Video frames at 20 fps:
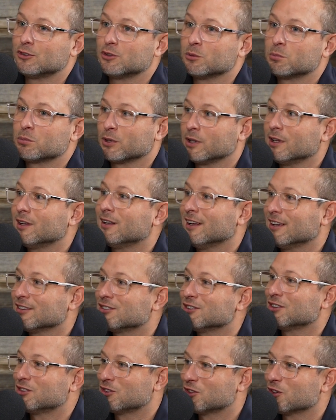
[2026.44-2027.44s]
pretty
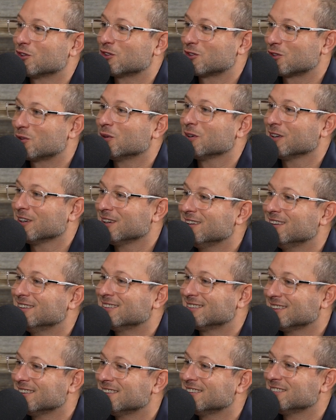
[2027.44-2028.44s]
classic church story,
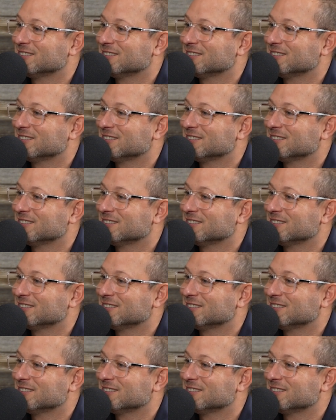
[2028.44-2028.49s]
isn't it?